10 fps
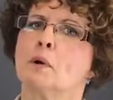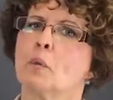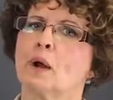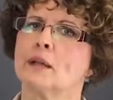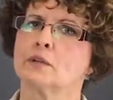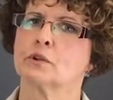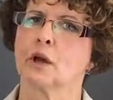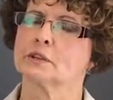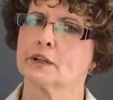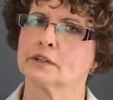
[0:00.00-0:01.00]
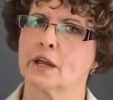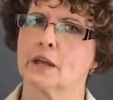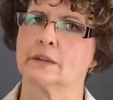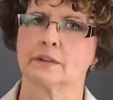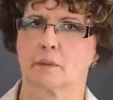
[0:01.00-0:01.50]
But wait, you're not done
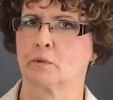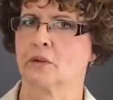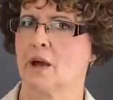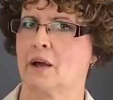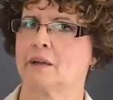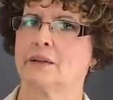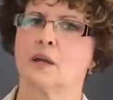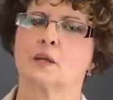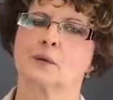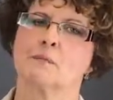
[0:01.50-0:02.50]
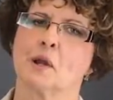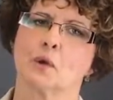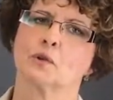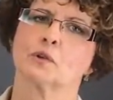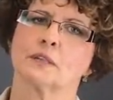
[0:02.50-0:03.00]
yet. Number 9,
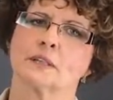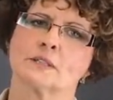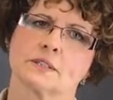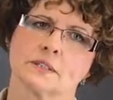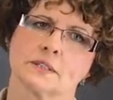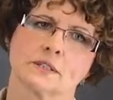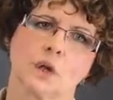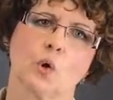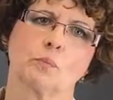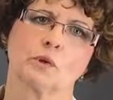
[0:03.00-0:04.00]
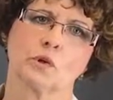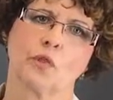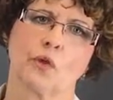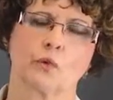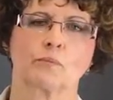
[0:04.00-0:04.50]
compare your list to the scope in
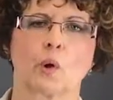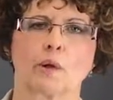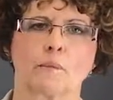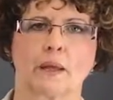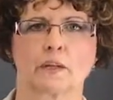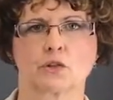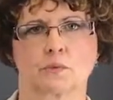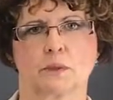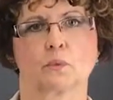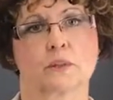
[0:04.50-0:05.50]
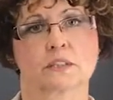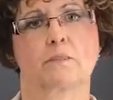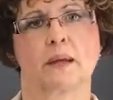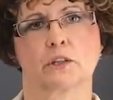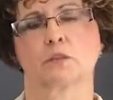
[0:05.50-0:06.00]
your third-party
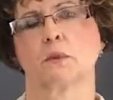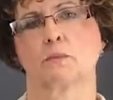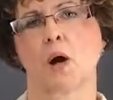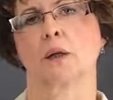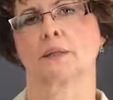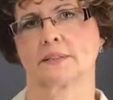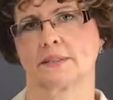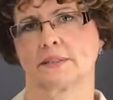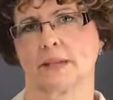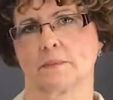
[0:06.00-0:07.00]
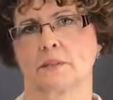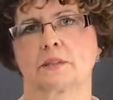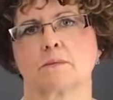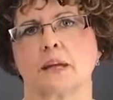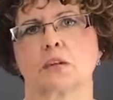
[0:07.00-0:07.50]
risk management policy statement
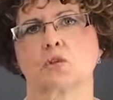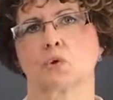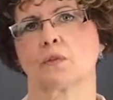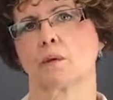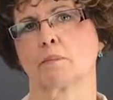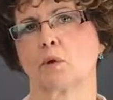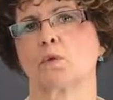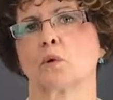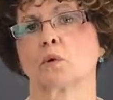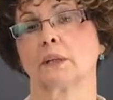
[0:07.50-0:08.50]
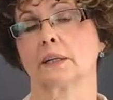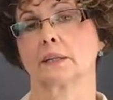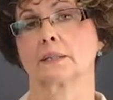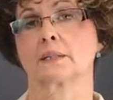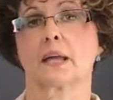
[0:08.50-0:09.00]
to make sure that both your
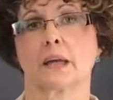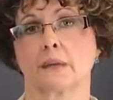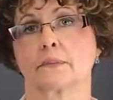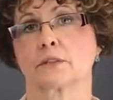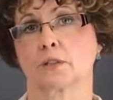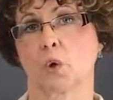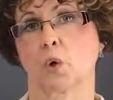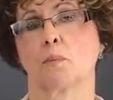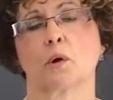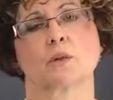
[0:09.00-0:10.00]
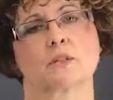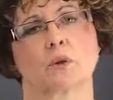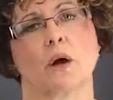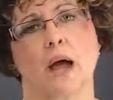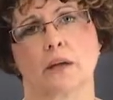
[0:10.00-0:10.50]
list and the scope are
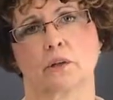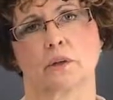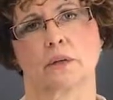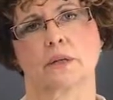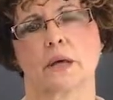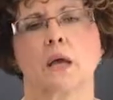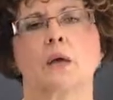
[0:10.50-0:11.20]
still accurate.